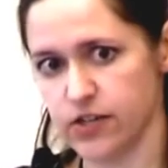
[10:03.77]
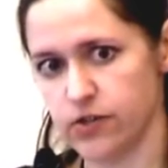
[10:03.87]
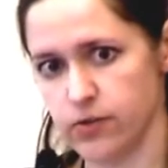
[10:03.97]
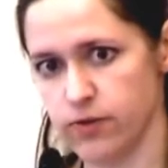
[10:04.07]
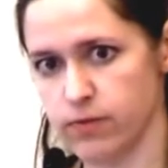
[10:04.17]

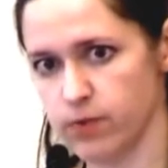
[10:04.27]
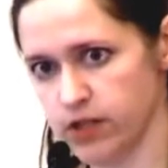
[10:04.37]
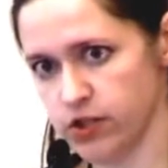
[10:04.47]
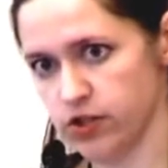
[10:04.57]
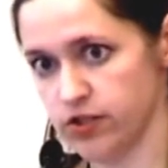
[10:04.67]
issues with
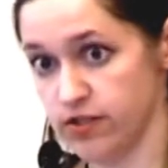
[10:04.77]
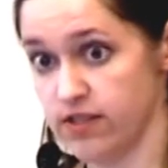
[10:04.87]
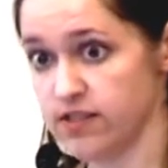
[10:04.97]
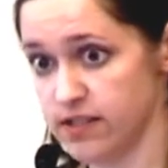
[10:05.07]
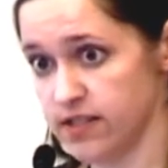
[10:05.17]
blood sugars
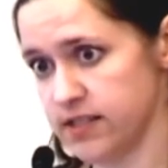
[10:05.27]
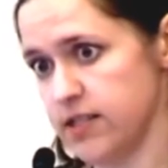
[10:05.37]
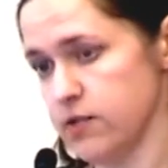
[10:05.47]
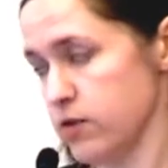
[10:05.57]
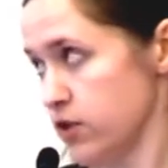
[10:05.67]
in the
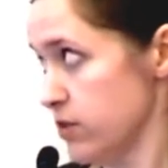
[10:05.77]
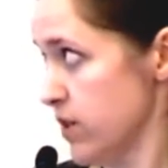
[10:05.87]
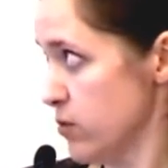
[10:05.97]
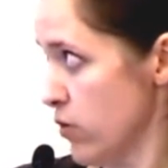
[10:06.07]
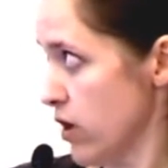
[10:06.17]
60s, which is
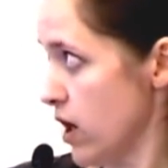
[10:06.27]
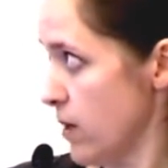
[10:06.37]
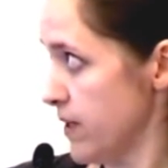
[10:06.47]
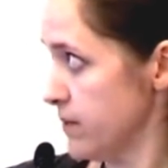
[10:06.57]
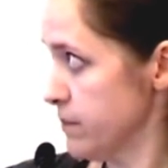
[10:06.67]
much more
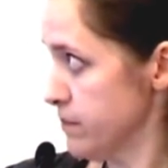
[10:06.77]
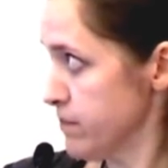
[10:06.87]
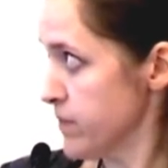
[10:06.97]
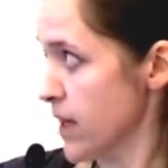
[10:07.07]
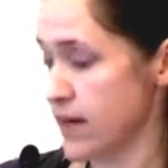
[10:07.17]
common.
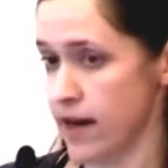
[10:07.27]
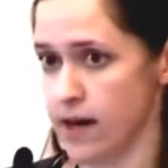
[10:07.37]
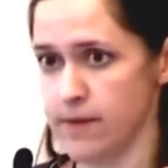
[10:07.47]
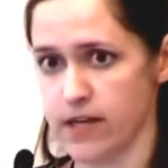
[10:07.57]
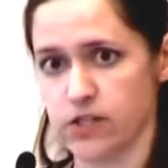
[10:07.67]
And
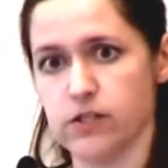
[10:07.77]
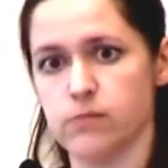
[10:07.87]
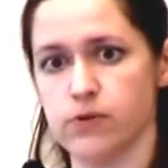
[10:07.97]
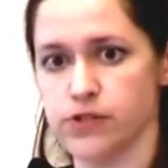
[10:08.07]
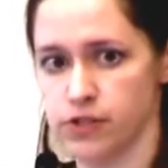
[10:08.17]
I'm actually
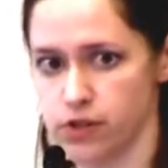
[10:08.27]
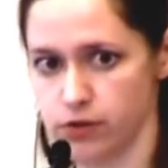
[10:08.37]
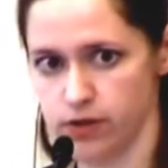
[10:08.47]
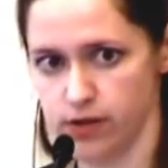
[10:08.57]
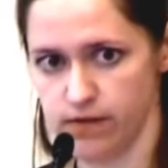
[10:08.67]
a person
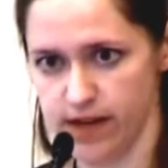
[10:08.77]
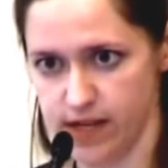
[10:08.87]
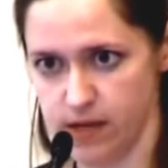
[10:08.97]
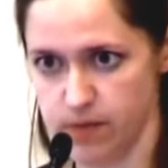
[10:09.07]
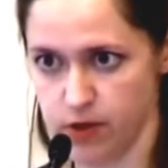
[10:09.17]
who, that if I
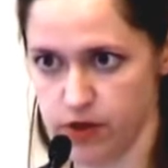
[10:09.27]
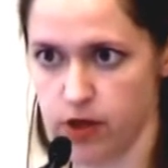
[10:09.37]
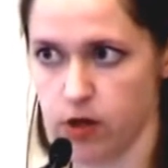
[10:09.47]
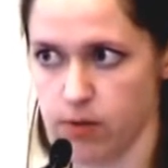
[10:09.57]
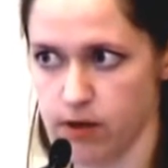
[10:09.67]
eat pure
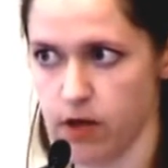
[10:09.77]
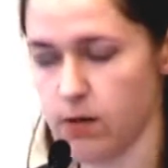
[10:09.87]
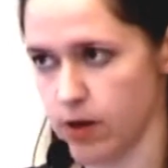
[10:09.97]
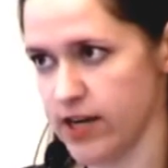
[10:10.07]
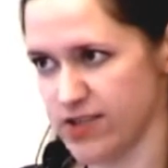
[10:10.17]

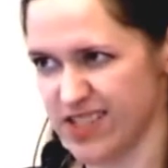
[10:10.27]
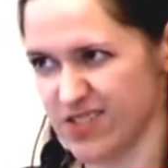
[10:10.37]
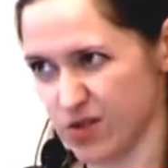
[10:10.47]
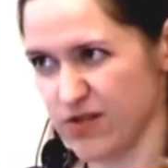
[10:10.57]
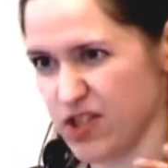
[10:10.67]
carbohydrates,
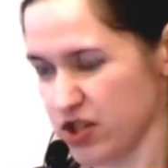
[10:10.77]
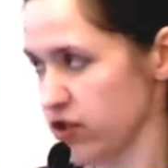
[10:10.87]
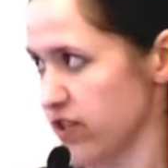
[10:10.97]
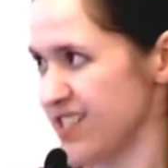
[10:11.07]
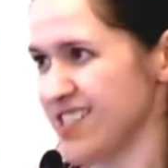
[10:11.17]
the sort of
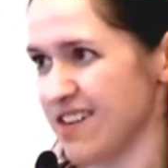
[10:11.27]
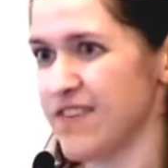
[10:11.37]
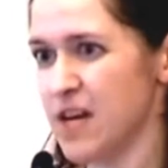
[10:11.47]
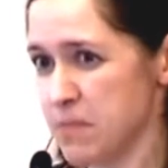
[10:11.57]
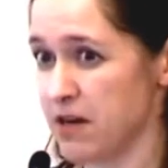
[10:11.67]
sugary
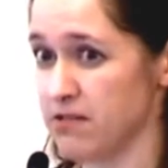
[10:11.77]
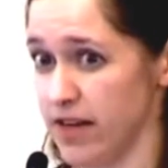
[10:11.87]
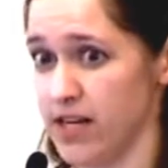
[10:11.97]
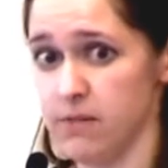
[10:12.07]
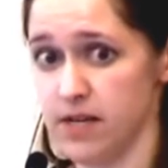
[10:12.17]
stuff, about
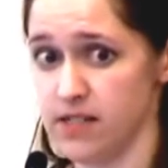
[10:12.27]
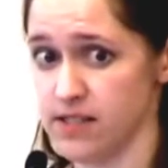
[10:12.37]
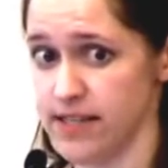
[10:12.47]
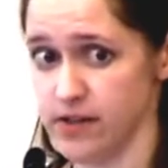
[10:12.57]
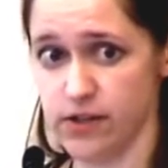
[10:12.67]
90
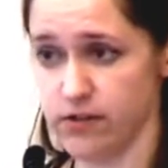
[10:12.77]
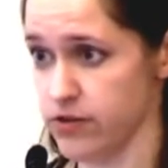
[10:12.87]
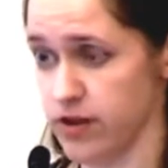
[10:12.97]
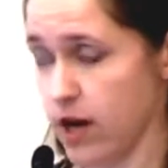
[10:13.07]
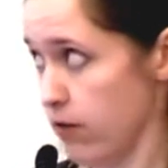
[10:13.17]
minutes later, you
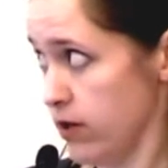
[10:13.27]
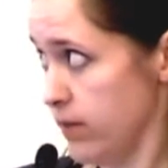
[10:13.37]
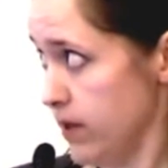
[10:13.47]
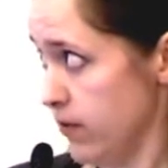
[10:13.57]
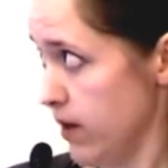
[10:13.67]
do not want
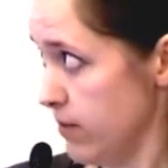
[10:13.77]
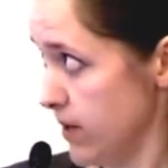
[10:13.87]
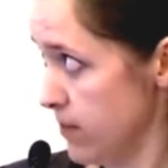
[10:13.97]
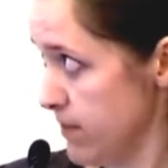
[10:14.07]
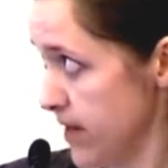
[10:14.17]
to be around
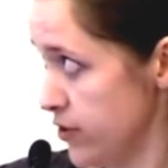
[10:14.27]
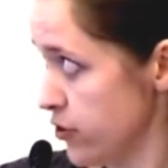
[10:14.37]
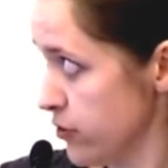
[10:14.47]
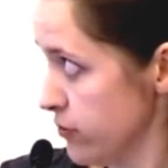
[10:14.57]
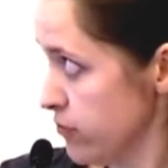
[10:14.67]
me. I'm
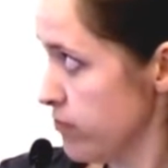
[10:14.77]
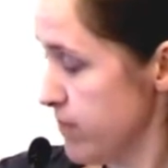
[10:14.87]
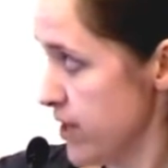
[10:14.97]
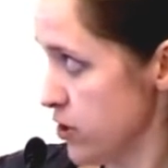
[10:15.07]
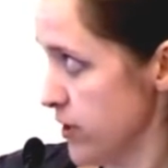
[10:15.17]

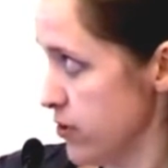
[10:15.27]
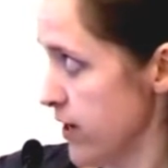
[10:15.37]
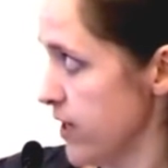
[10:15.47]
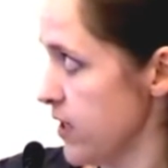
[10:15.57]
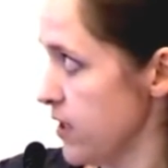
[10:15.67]
majorly
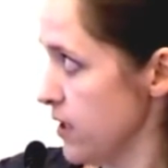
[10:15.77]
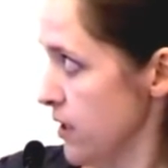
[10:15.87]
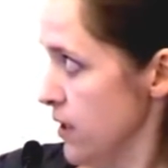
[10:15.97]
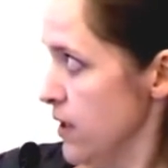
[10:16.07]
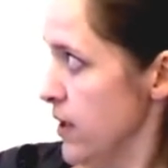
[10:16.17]
cranky.
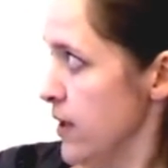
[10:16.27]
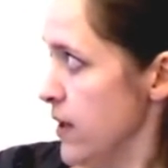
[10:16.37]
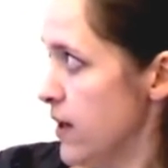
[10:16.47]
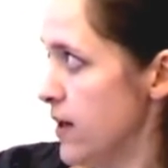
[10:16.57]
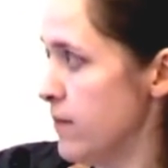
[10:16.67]

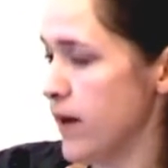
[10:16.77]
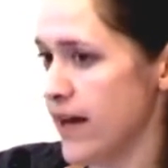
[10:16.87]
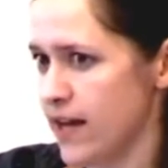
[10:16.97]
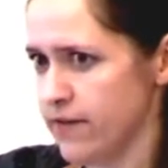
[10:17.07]
I